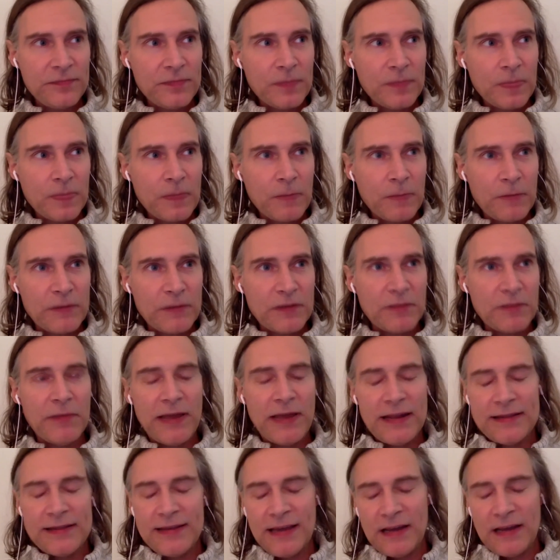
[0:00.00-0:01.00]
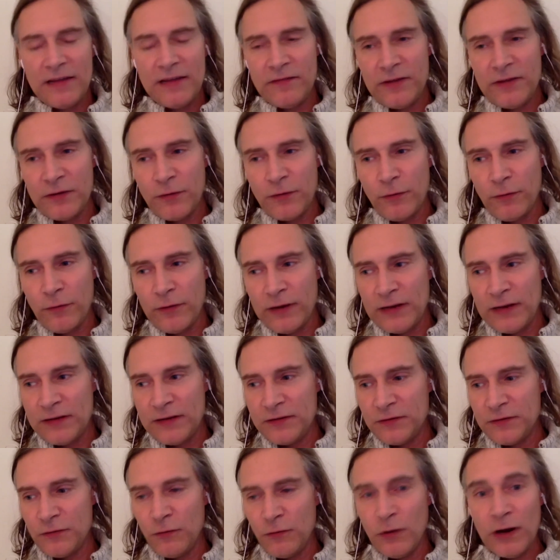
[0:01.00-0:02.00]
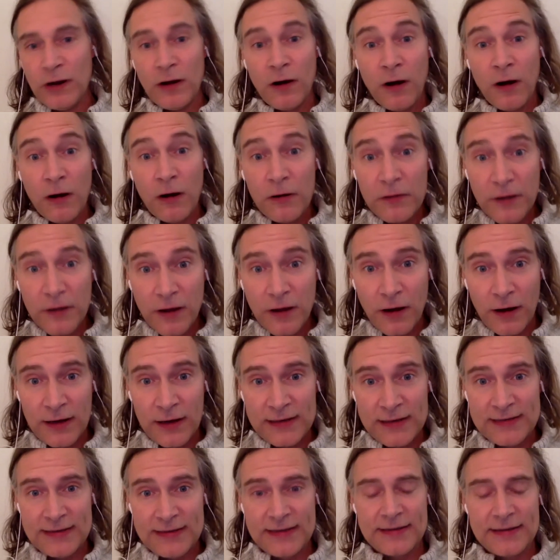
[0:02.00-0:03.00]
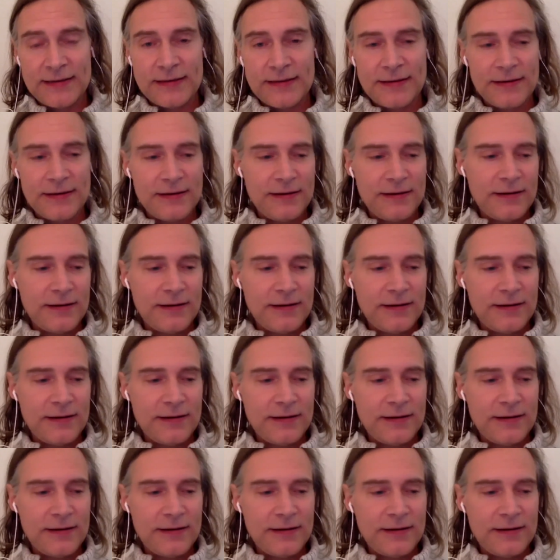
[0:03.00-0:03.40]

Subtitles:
was a meditative inquiry into what are the causes